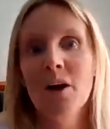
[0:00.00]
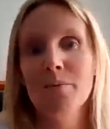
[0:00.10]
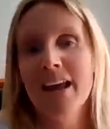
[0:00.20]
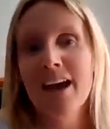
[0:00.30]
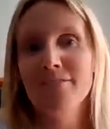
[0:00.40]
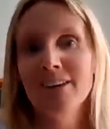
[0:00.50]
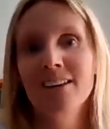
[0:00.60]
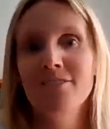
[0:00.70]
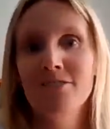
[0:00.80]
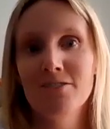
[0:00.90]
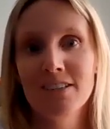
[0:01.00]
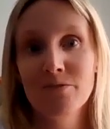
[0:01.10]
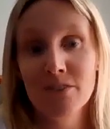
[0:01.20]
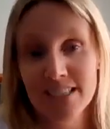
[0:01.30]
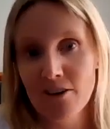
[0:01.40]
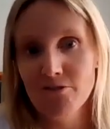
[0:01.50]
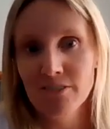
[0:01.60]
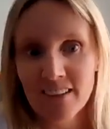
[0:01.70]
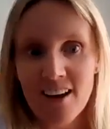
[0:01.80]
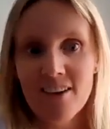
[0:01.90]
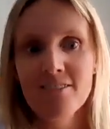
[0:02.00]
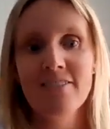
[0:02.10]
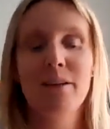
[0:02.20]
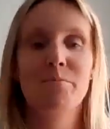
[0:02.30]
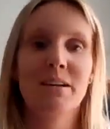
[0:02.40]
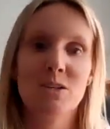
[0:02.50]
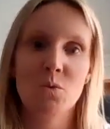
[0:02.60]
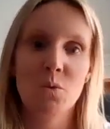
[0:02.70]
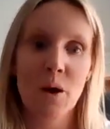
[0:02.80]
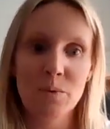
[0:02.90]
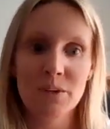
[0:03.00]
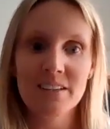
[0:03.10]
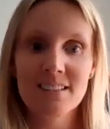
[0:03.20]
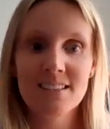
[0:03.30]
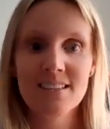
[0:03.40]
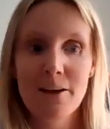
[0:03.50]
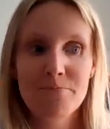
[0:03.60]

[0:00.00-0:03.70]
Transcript: I'm an advocate for self-love and mental wellness.